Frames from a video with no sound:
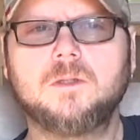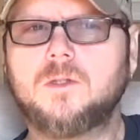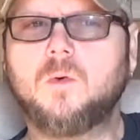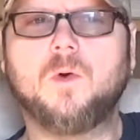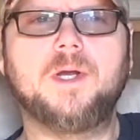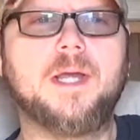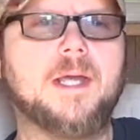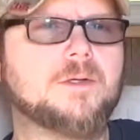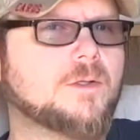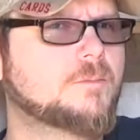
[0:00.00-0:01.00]
The
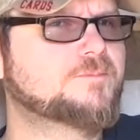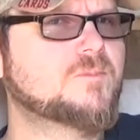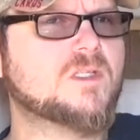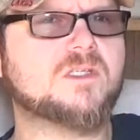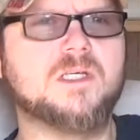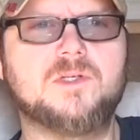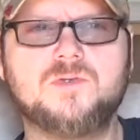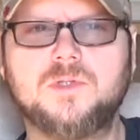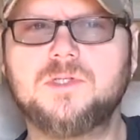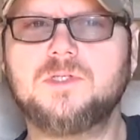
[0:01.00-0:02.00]
coriander, the
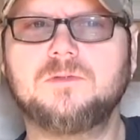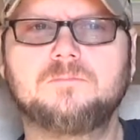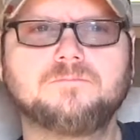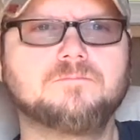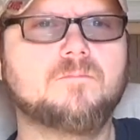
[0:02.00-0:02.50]
citrus,